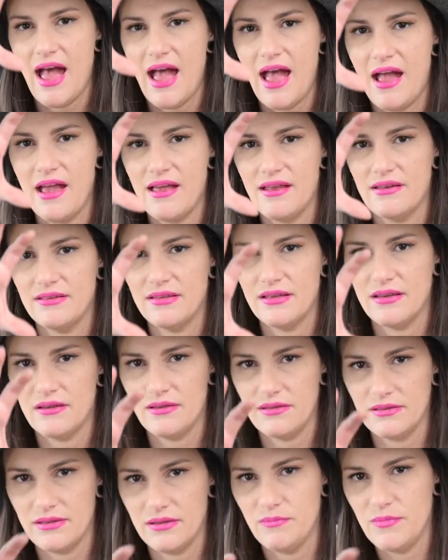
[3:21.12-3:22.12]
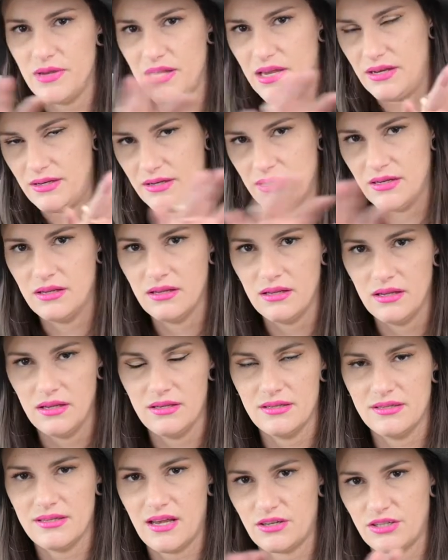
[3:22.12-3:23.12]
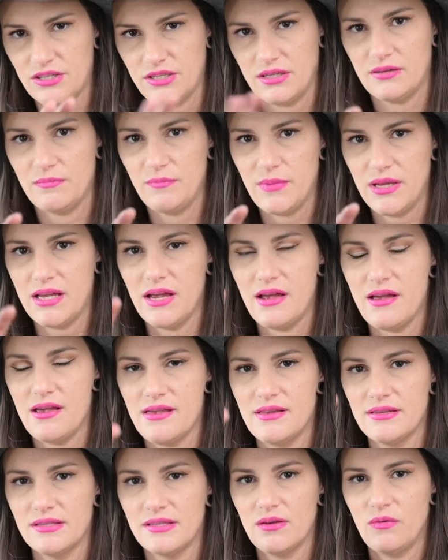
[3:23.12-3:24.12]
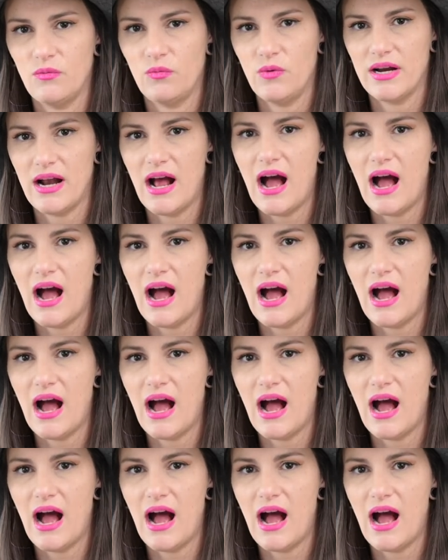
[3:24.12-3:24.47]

and the, the mid section because what